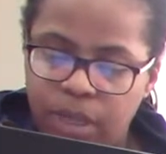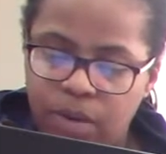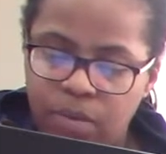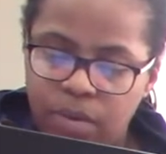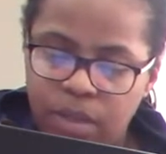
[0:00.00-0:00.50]

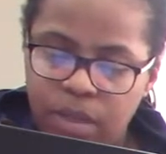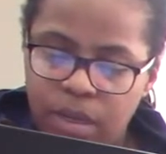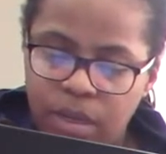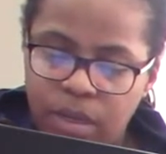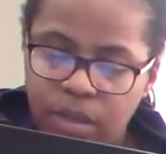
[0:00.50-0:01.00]
out what
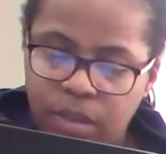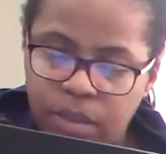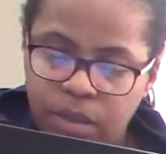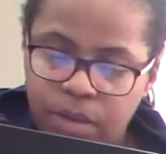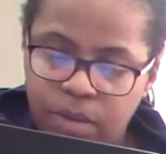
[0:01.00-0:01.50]
they need
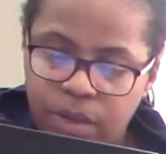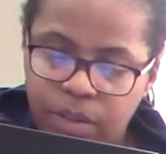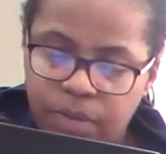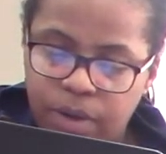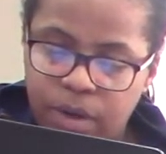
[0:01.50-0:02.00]
to know
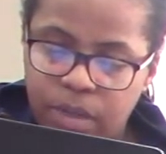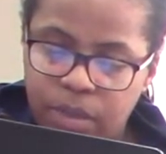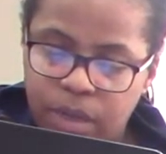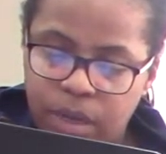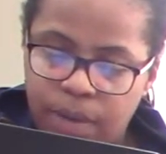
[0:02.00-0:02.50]
as far as